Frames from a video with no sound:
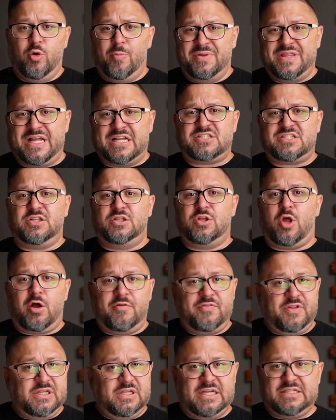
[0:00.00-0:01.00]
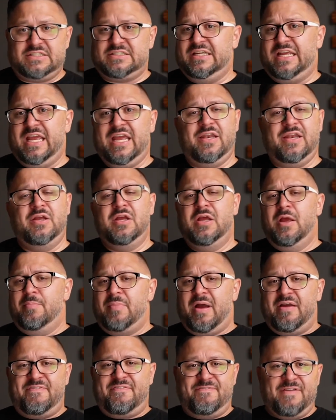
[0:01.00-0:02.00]
But that's the law of the list. Again,
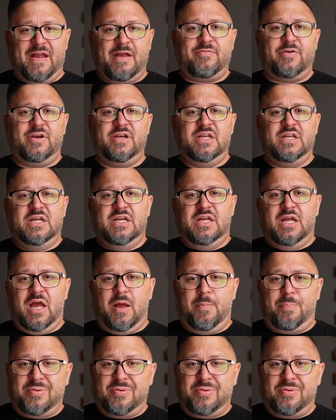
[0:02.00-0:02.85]
my favorite uh,